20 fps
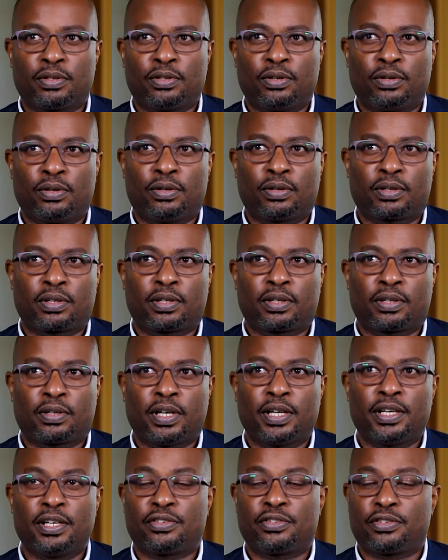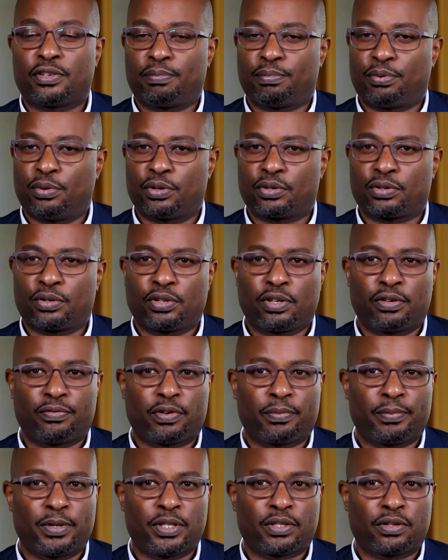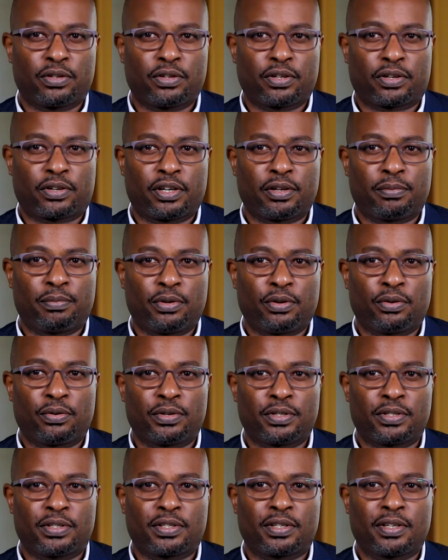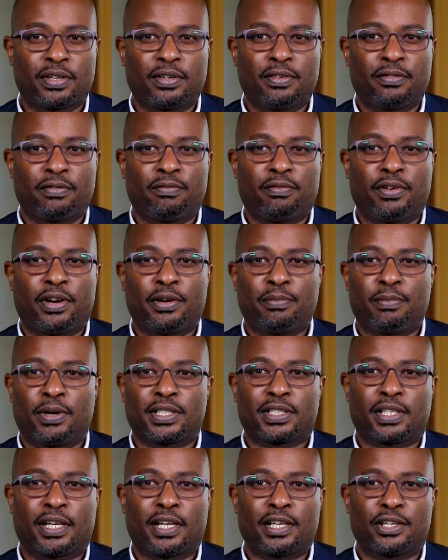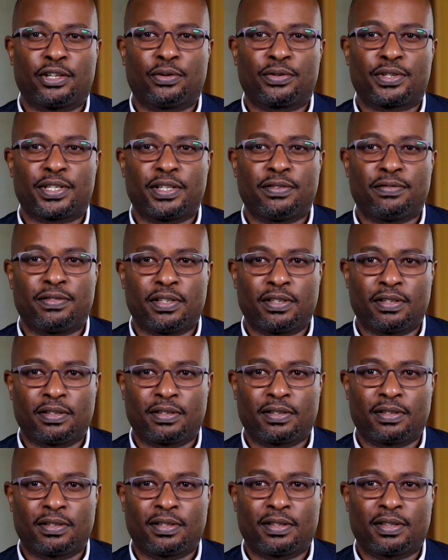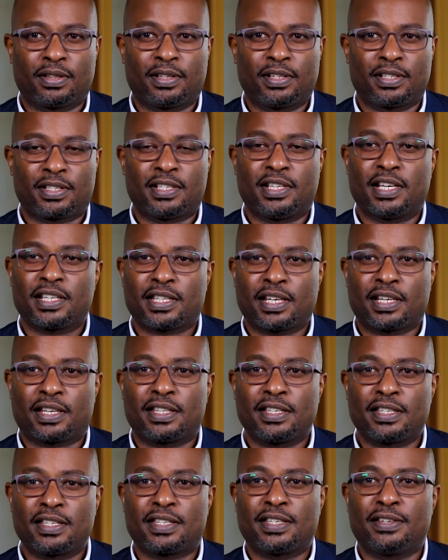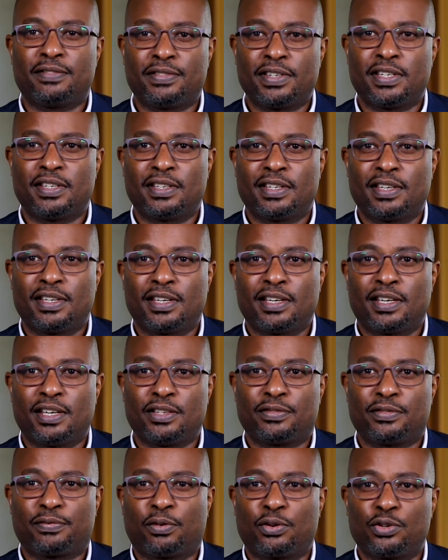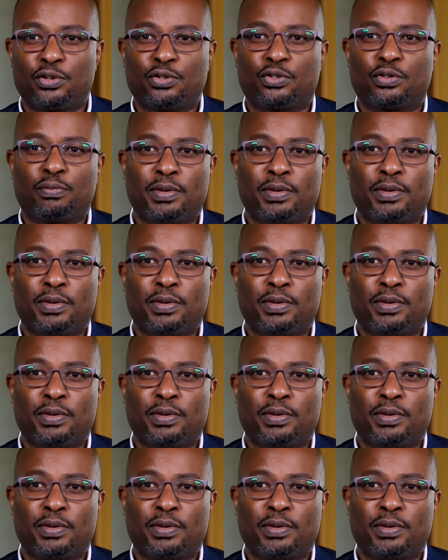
Your credit report or your information on your credit bureau is very much like your CV. It's just that this CV is for you to